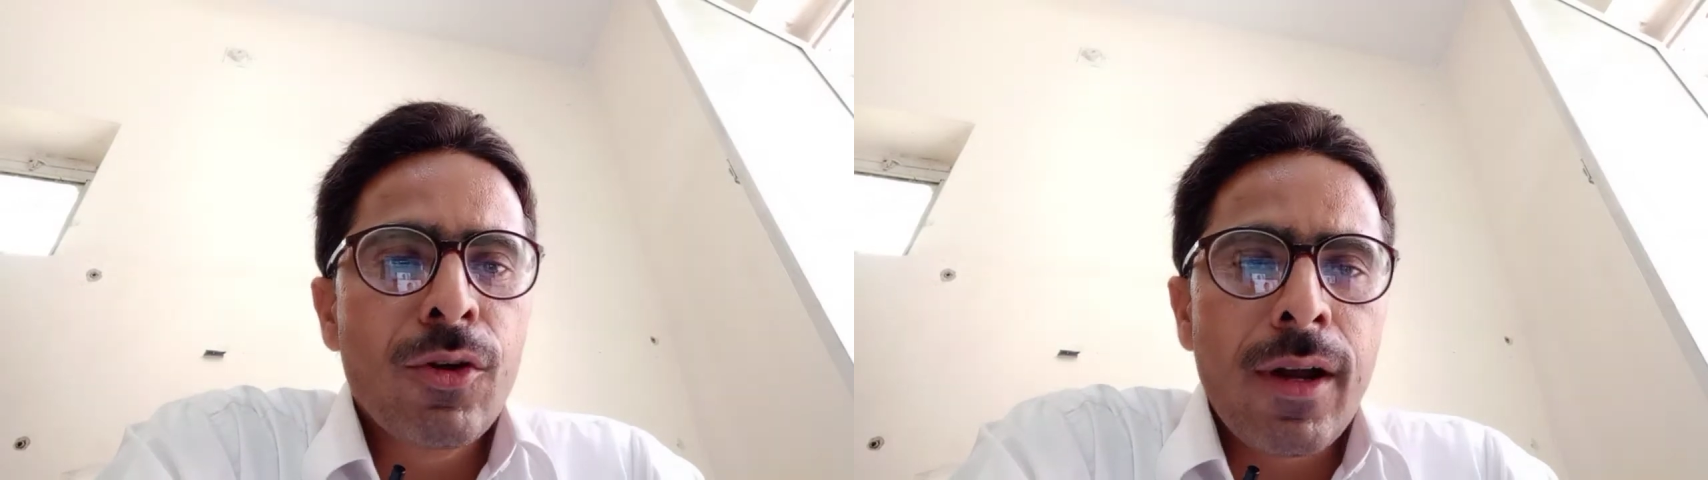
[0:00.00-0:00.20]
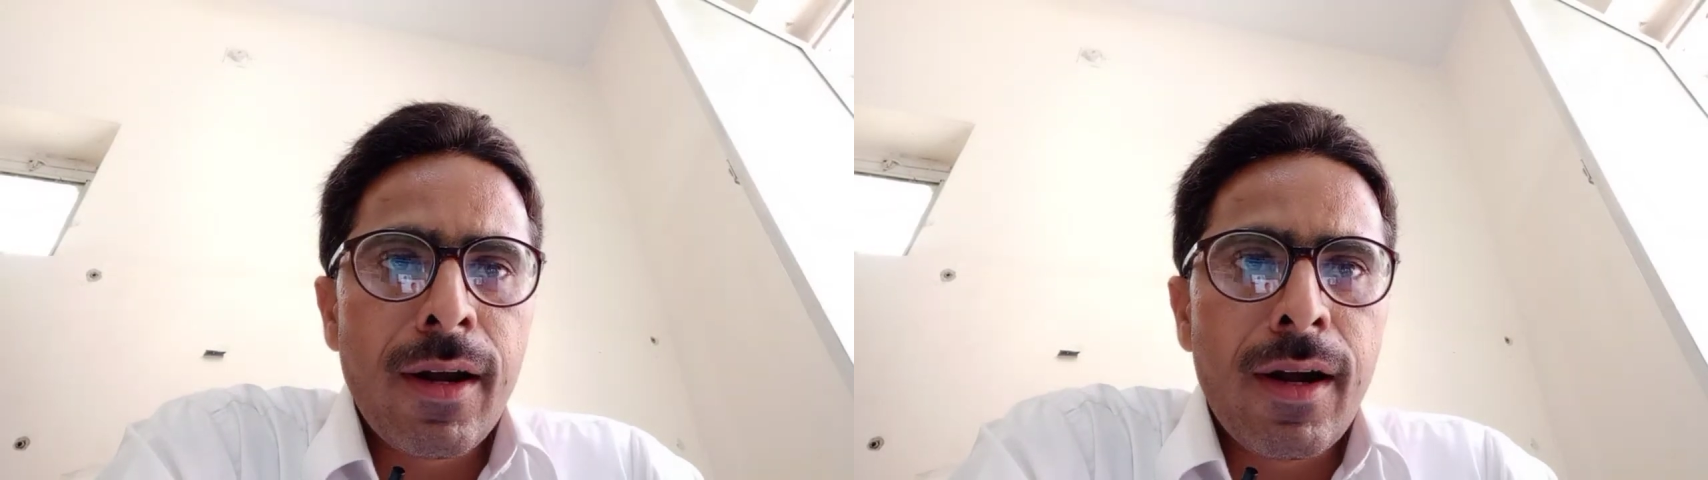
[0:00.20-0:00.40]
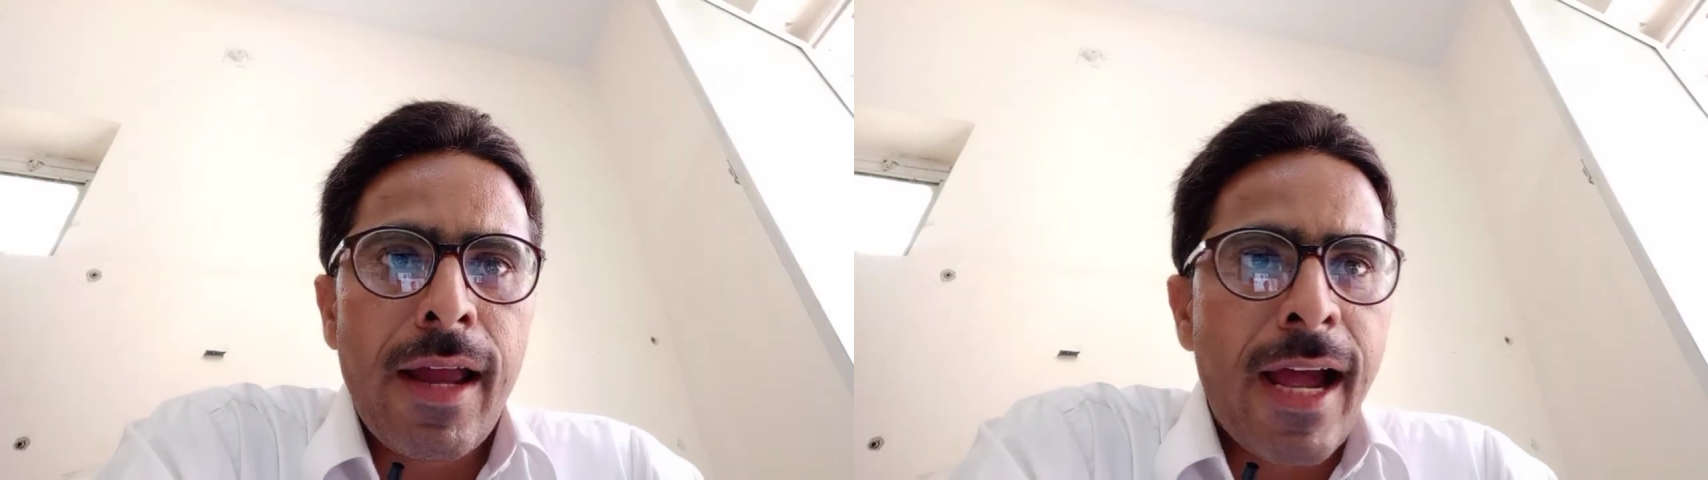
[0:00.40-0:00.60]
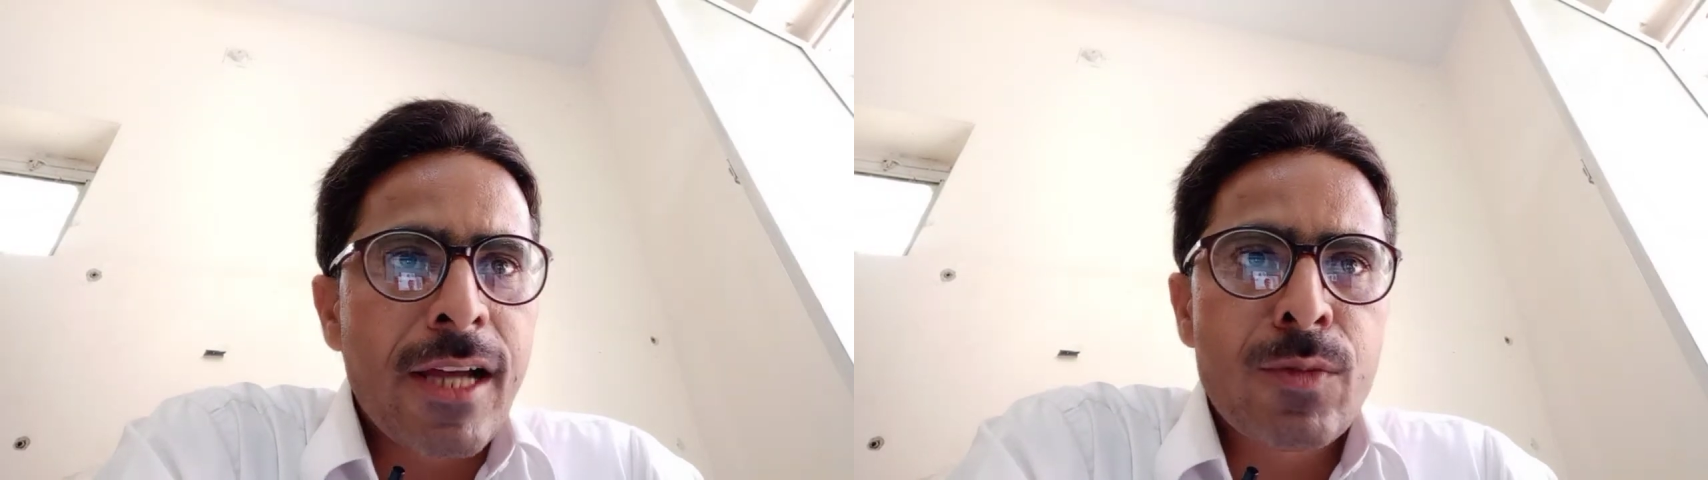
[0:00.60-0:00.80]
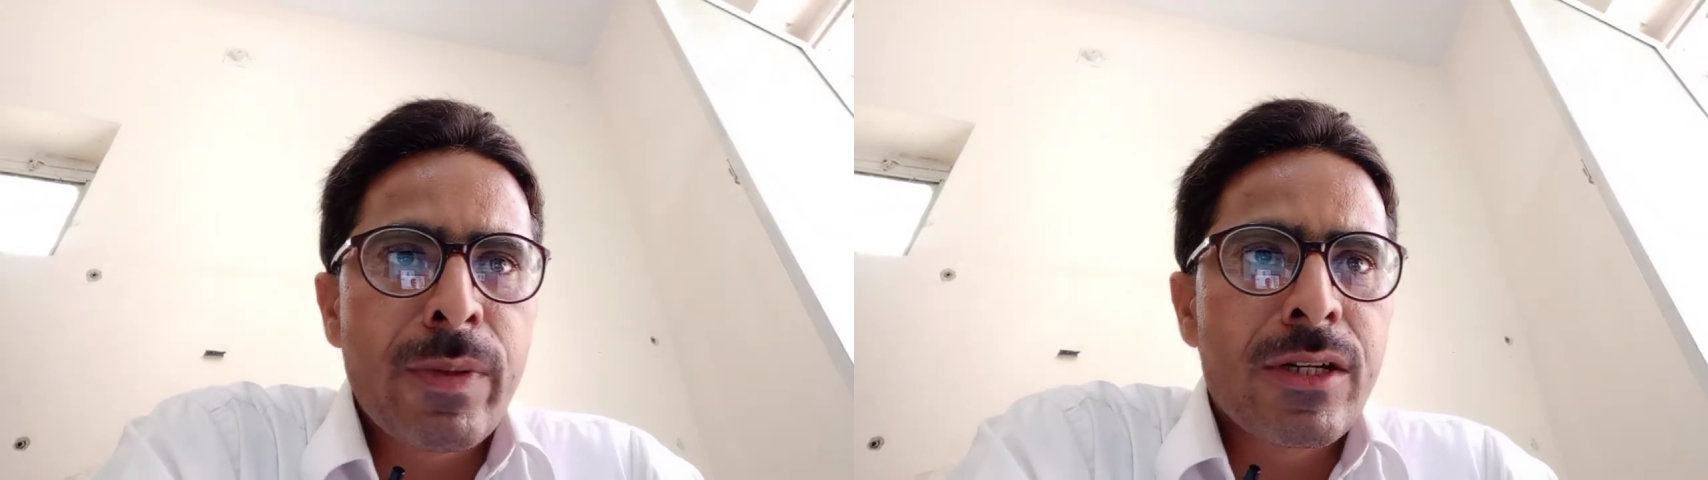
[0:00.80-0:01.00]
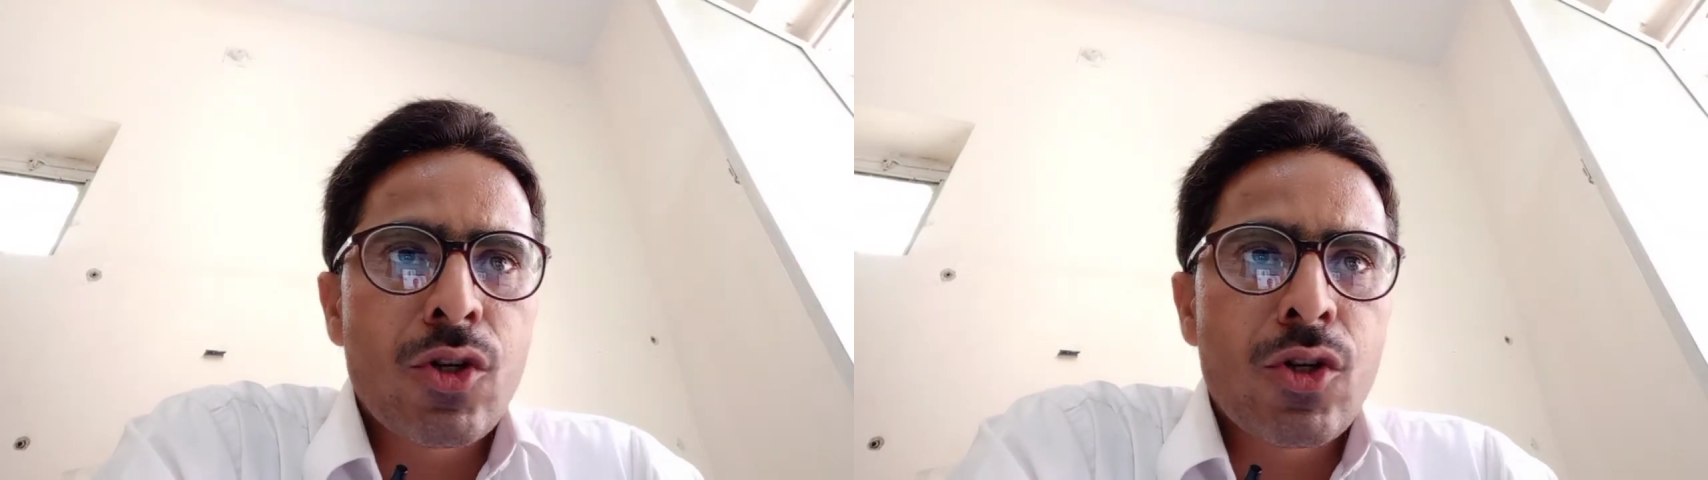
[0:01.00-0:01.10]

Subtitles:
Arnold has been